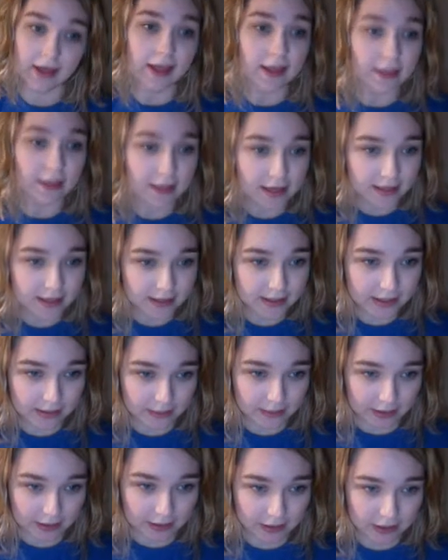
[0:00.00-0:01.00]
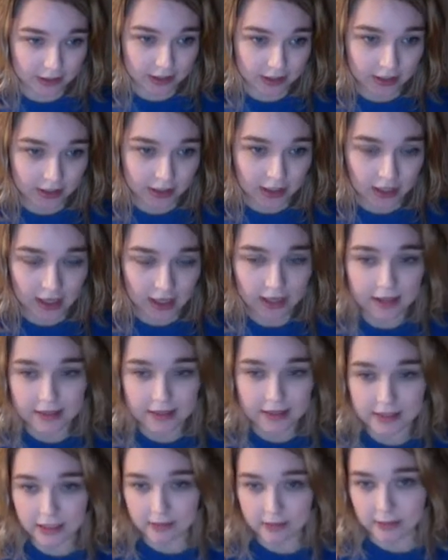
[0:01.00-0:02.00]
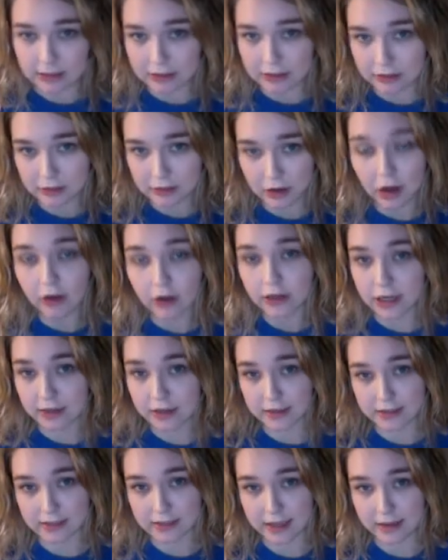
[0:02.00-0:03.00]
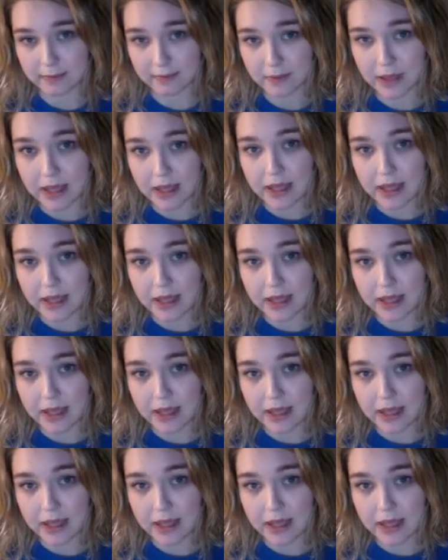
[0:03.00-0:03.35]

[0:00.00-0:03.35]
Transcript: this image and this image are not the same.